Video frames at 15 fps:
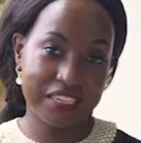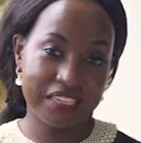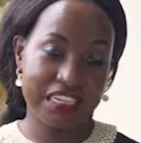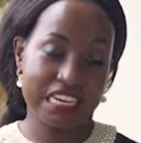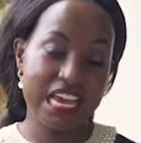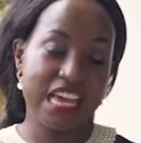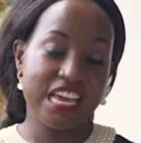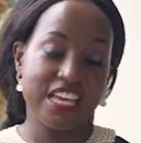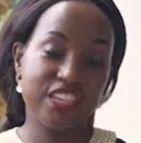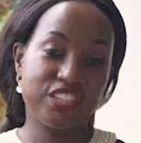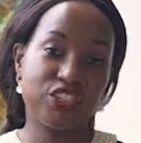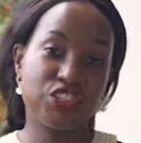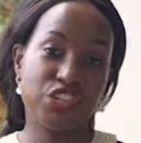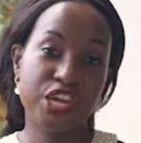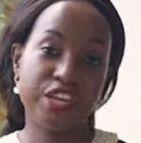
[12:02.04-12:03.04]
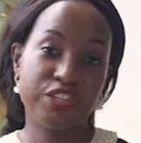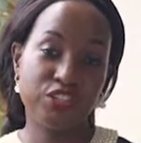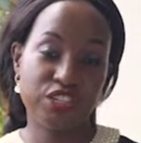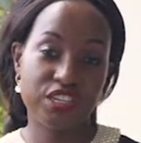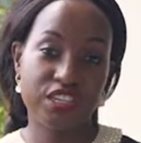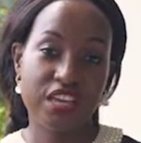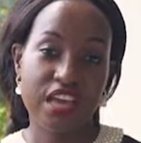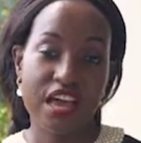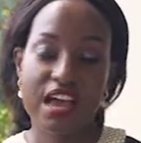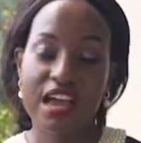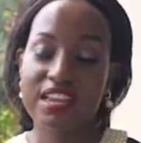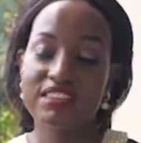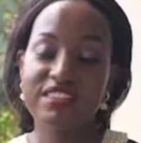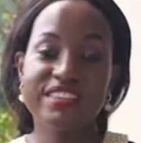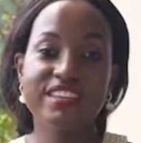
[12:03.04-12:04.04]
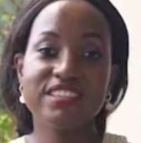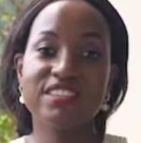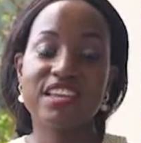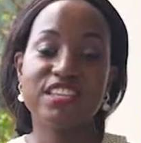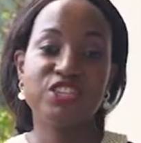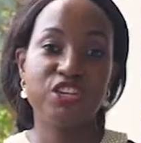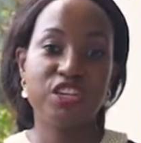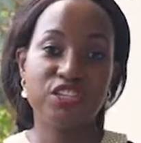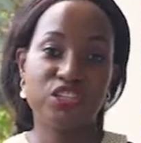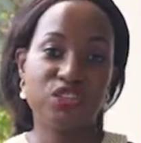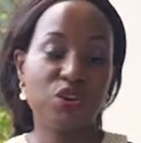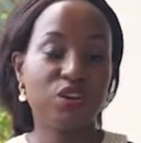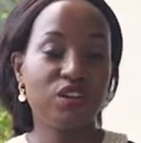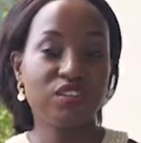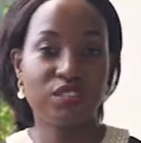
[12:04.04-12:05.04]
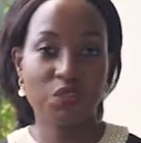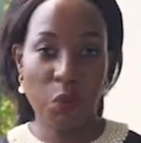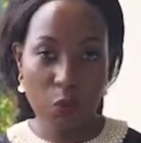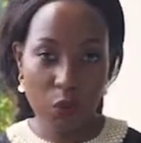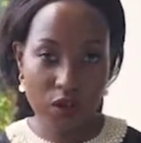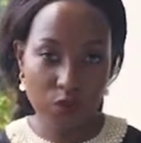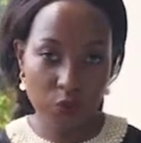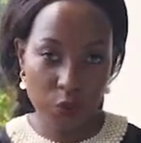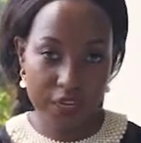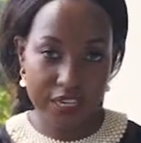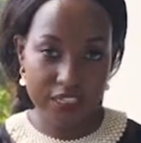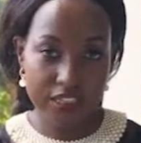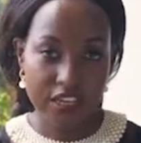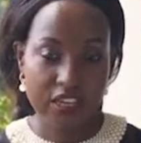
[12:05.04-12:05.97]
in is changing, and things are changing also worldwide.